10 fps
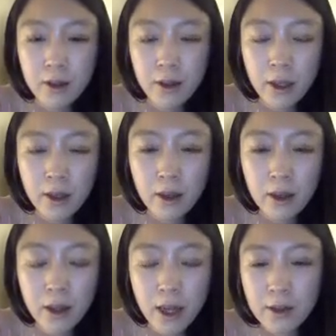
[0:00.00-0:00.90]
And
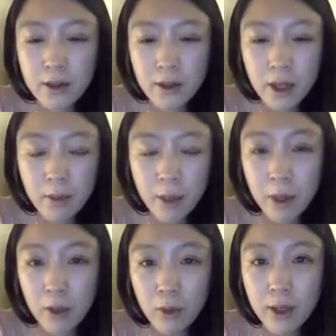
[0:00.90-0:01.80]
that's
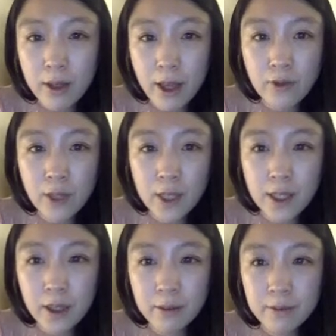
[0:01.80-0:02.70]
about the work. Thanks for listening.